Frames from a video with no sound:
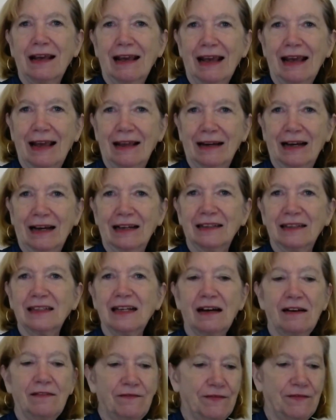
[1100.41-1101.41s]
And I
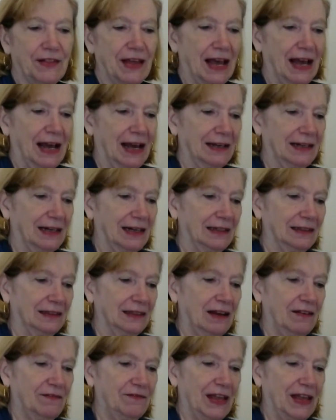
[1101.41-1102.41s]
love that. I
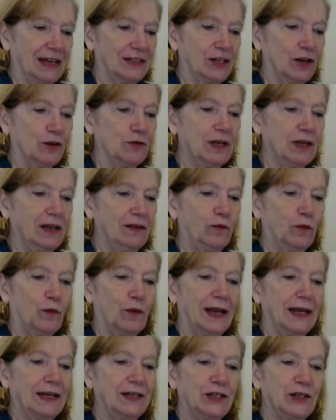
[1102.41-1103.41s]
love that. Don't give
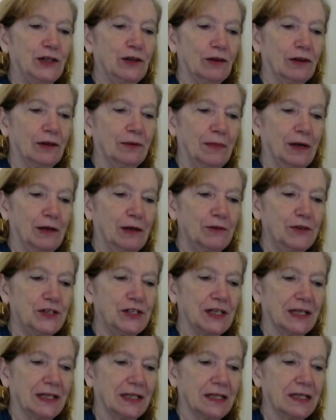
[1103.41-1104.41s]
way to your
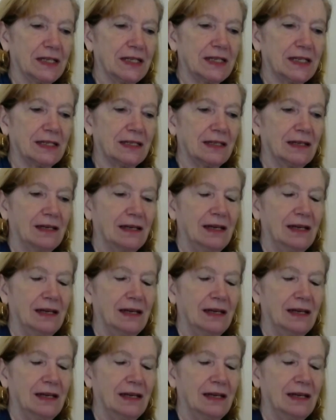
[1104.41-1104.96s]
emotions.